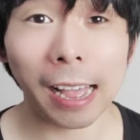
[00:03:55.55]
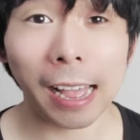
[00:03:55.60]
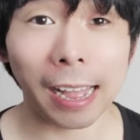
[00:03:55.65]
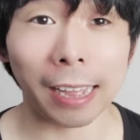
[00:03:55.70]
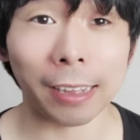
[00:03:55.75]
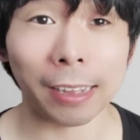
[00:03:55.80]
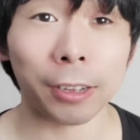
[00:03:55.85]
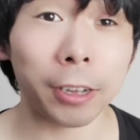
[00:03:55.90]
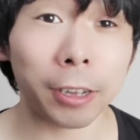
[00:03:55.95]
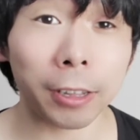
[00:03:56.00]

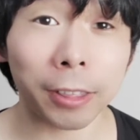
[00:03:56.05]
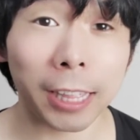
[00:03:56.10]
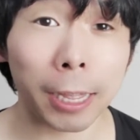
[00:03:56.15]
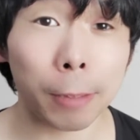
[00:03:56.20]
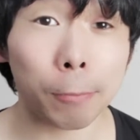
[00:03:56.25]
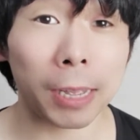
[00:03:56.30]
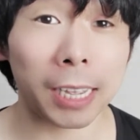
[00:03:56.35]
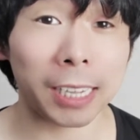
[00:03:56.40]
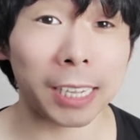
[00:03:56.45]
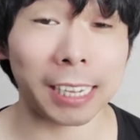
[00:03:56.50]
a good thing
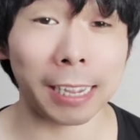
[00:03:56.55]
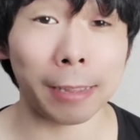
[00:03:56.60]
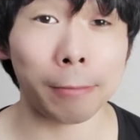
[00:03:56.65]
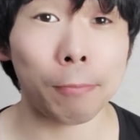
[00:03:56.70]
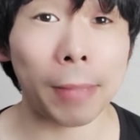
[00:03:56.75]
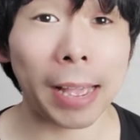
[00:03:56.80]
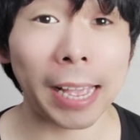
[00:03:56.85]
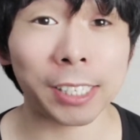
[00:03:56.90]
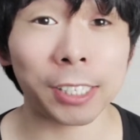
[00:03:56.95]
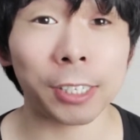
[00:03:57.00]
because it
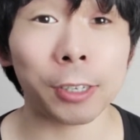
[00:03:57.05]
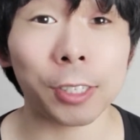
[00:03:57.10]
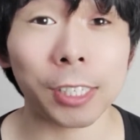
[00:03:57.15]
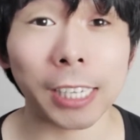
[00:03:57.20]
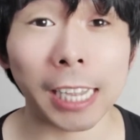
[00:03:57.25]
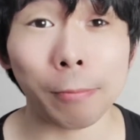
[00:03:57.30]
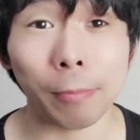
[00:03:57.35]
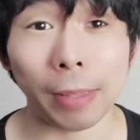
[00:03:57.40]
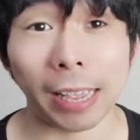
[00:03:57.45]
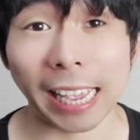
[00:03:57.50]
makes you
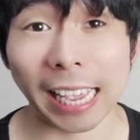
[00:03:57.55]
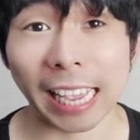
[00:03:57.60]
seem